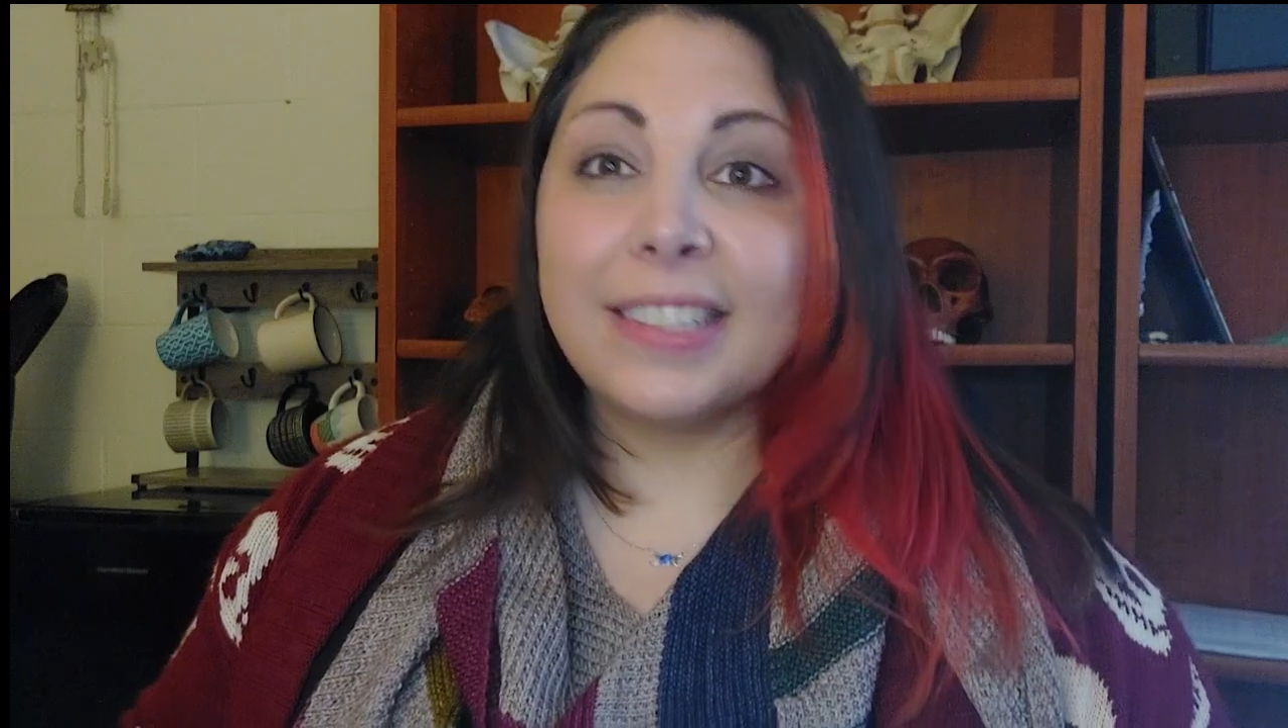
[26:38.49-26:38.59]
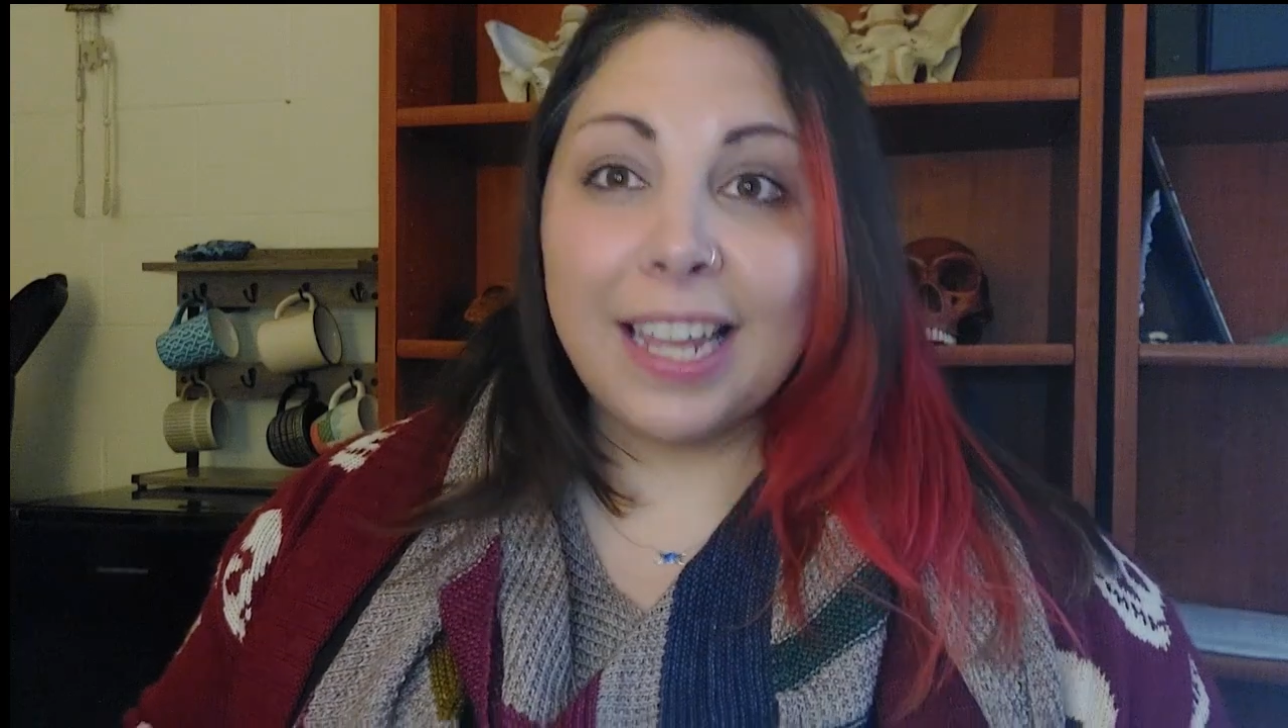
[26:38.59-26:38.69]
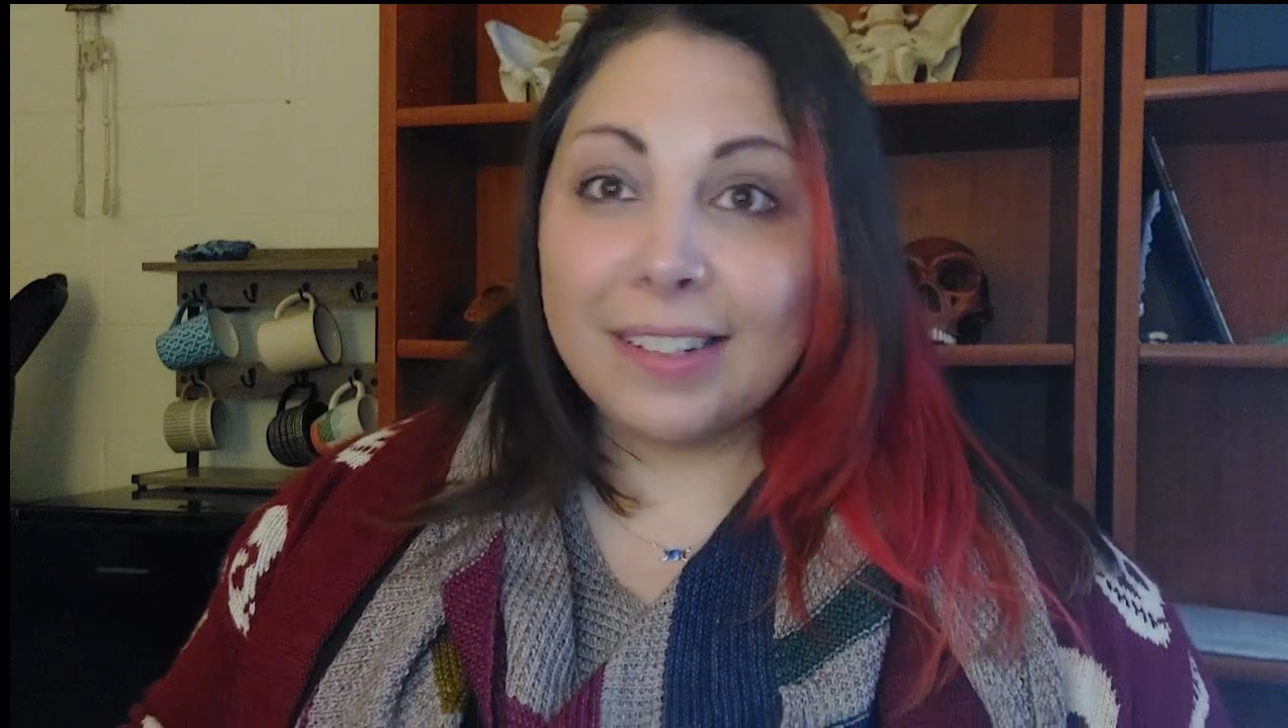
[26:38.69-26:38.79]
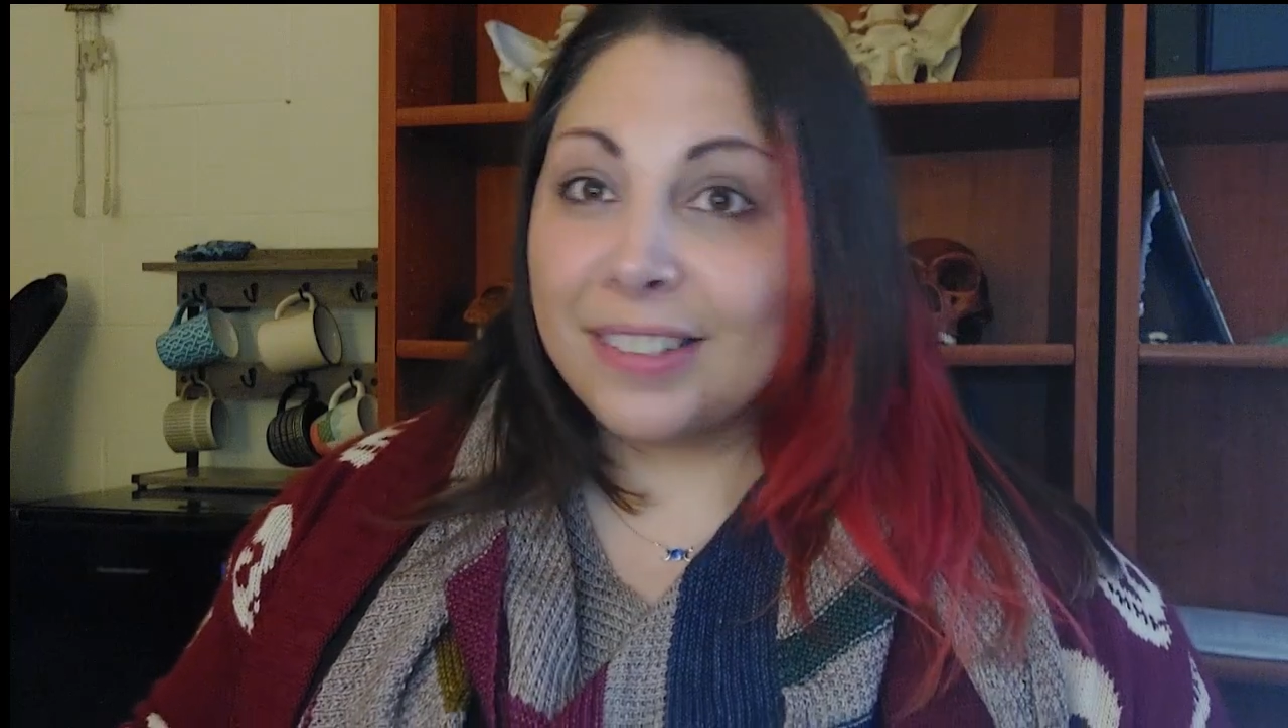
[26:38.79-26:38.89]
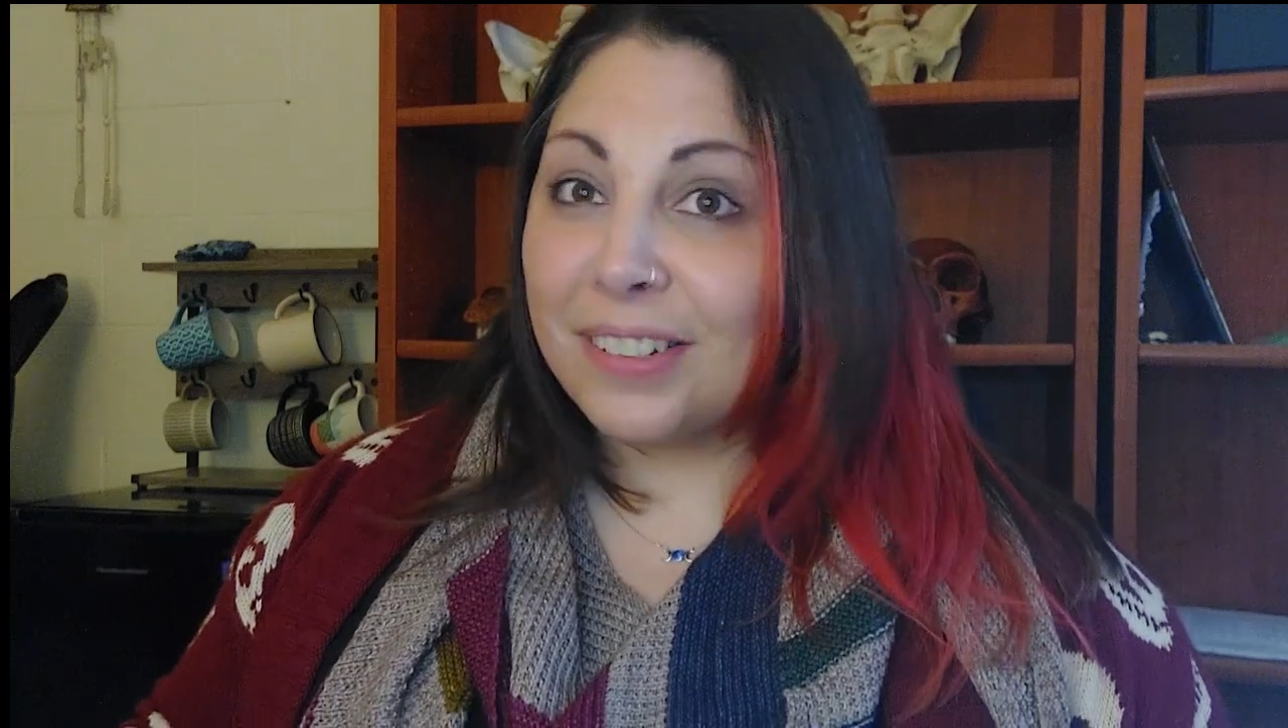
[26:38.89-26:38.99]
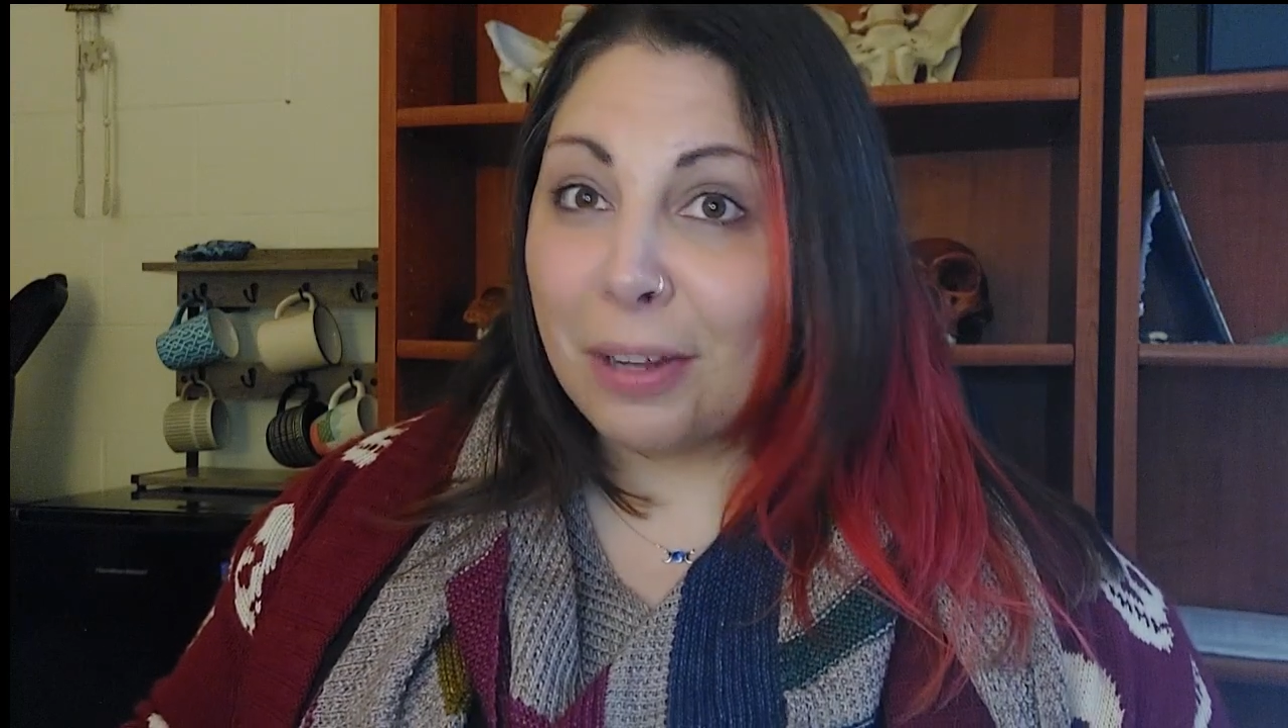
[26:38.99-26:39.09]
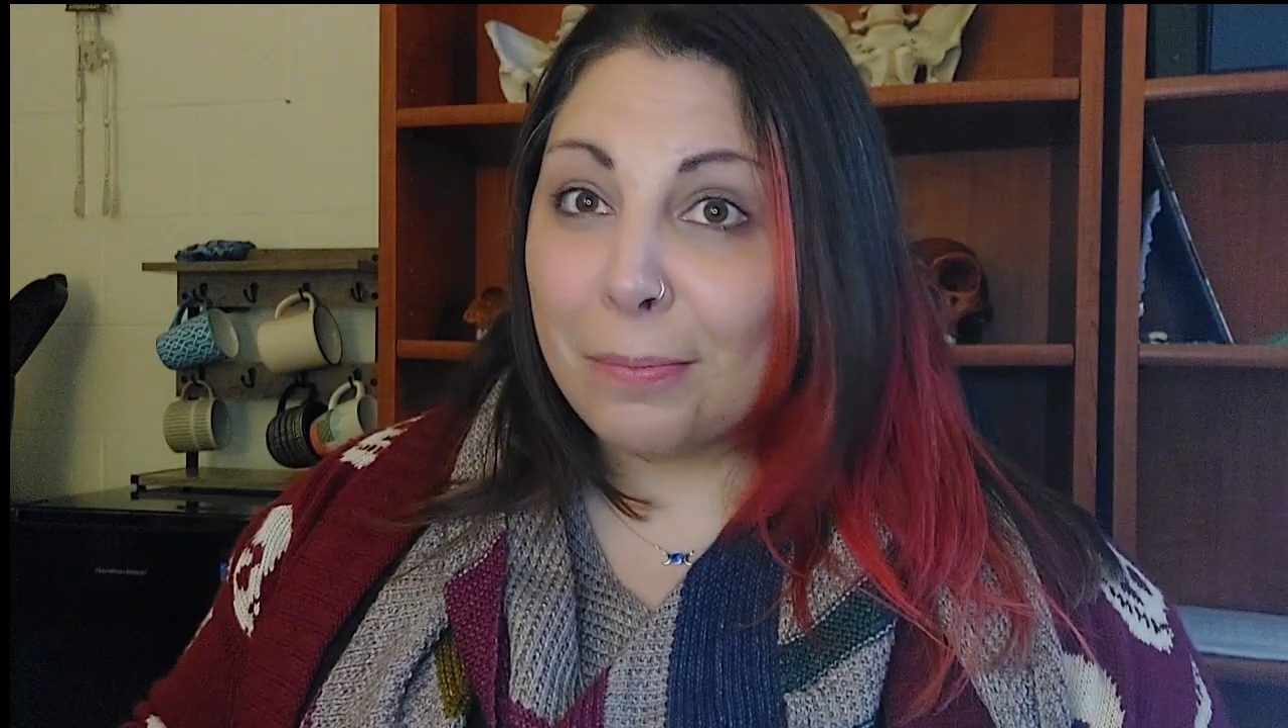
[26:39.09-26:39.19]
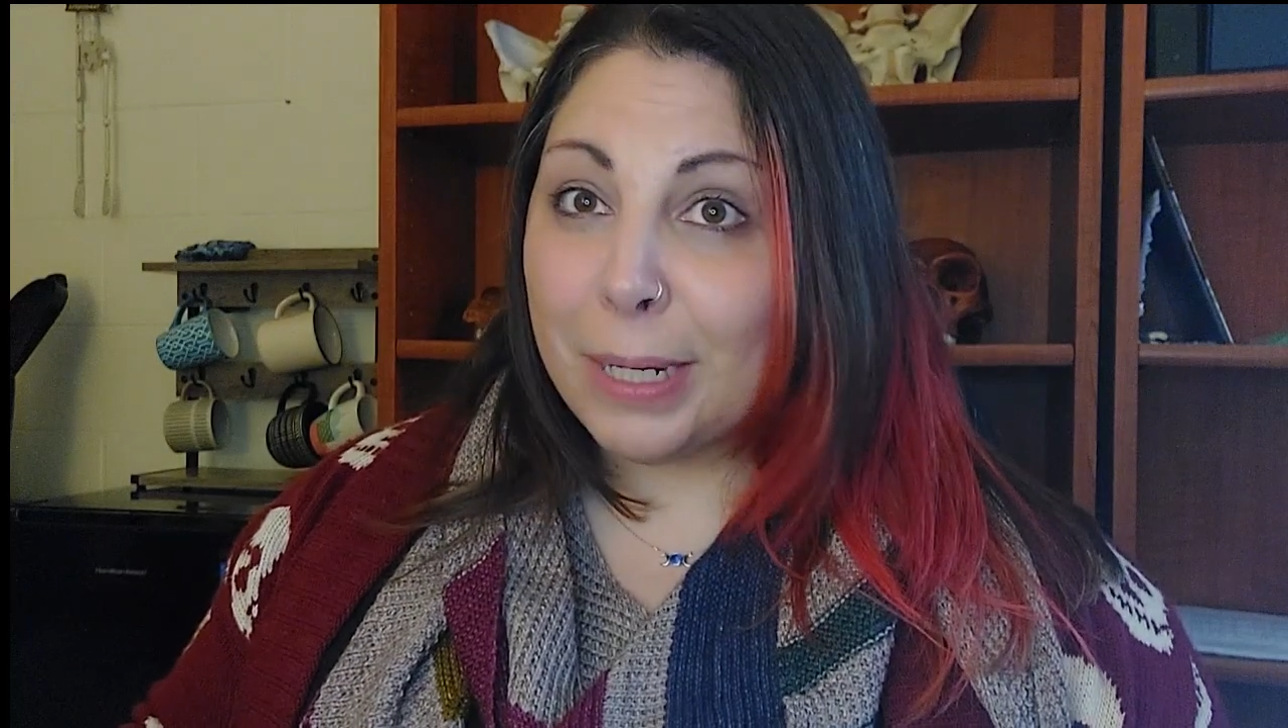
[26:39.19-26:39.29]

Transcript: tests on